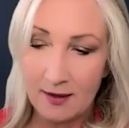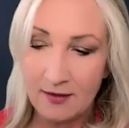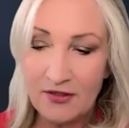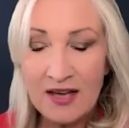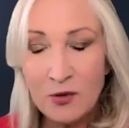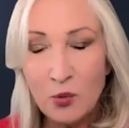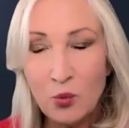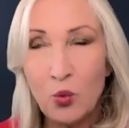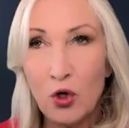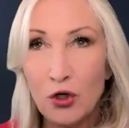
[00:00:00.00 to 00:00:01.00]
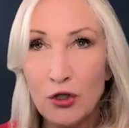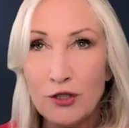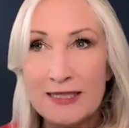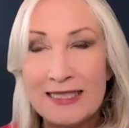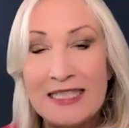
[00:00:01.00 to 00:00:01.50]
that
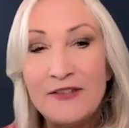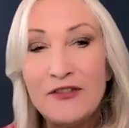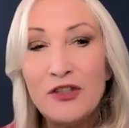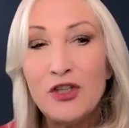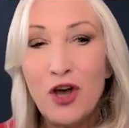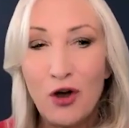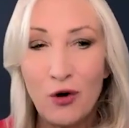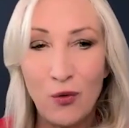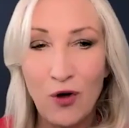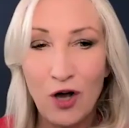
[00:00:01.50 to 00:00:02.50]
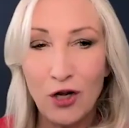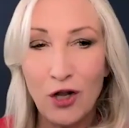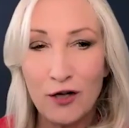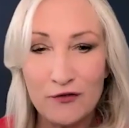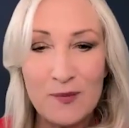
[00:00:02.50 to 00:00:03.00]
worked, even though a
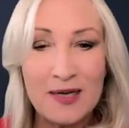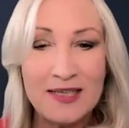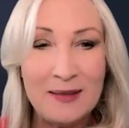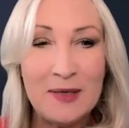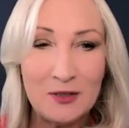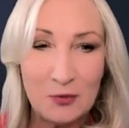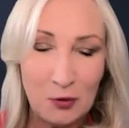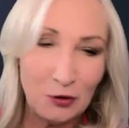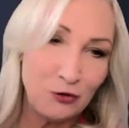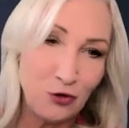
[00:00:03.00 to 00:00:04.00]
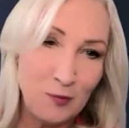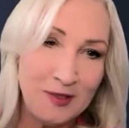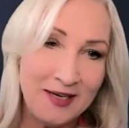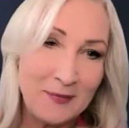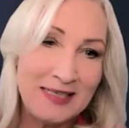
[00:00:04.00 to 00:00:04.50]
lot of my emails were in
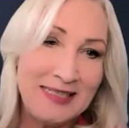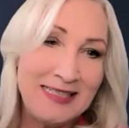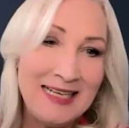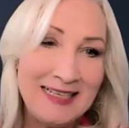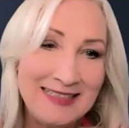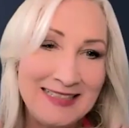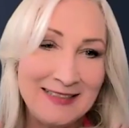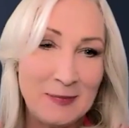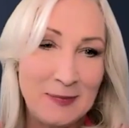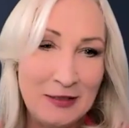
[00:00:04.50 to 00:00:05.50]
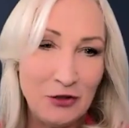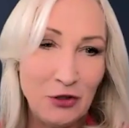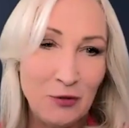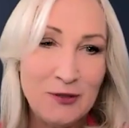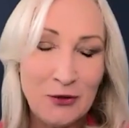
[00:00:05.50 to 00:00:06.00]
German and my EA didn't speak
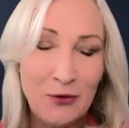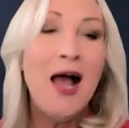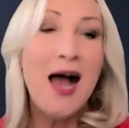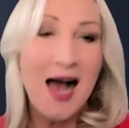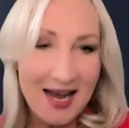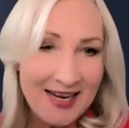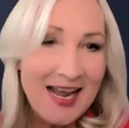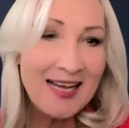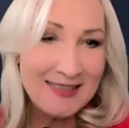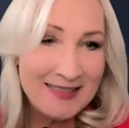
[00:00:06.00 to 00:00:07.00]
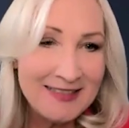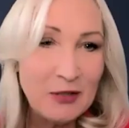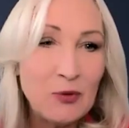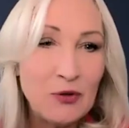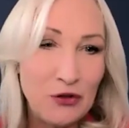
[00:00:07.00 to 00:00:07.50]
German. So I had to
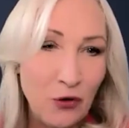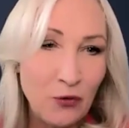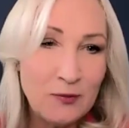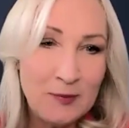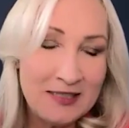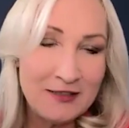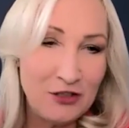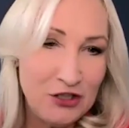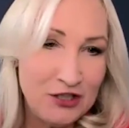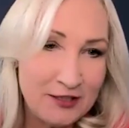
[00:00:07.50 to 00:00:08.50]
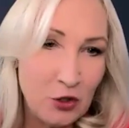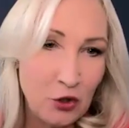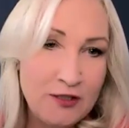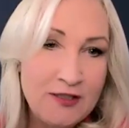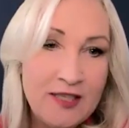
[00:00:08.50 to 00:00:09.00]
deal with those because she just
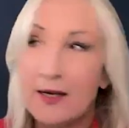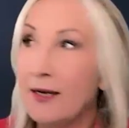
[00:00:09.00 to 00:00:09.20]
couldn't.